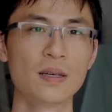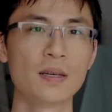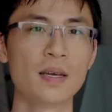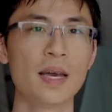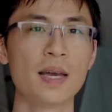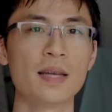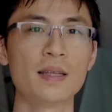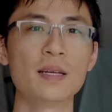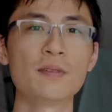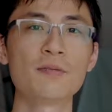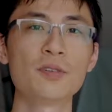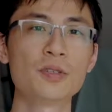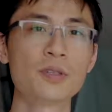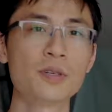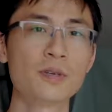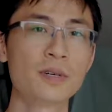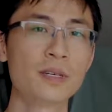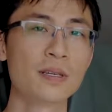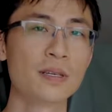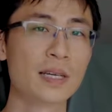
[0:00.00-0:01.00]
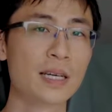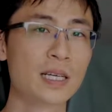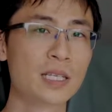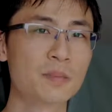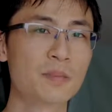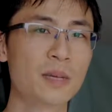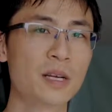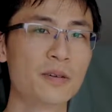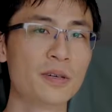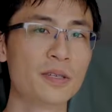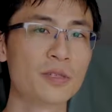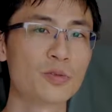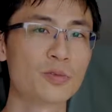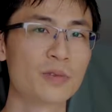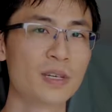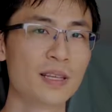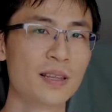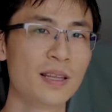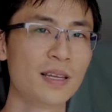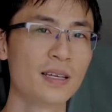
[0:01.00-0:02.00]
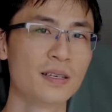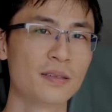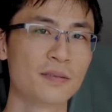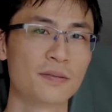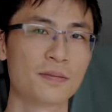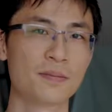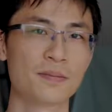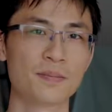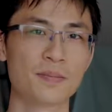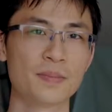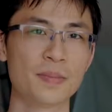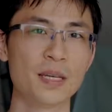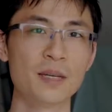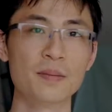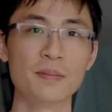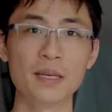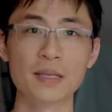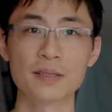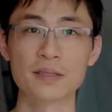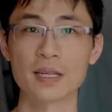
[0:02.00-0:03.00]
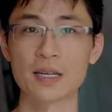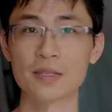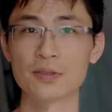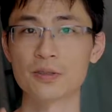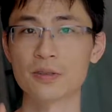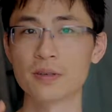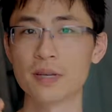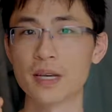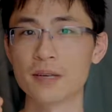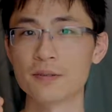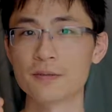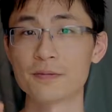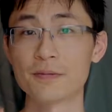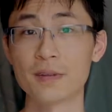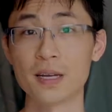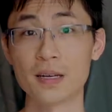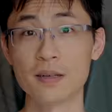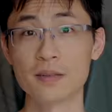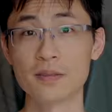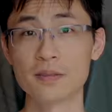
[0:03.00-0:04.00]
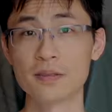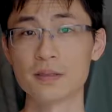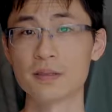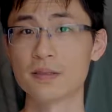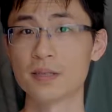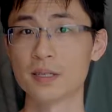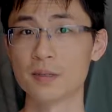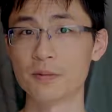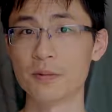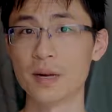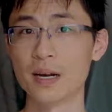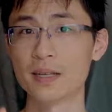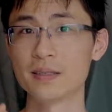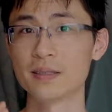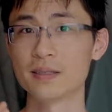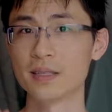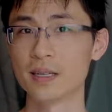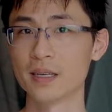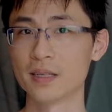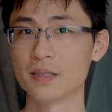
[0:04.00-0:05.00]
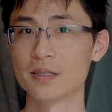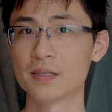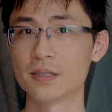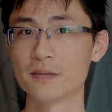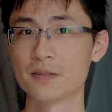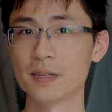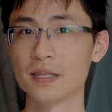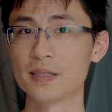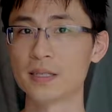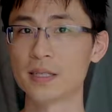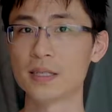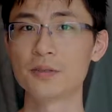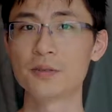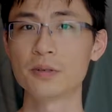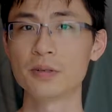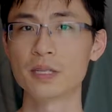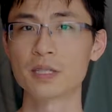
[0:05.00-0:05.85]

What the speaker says: And if you do experience relief, it means that you have found the right negative idea in your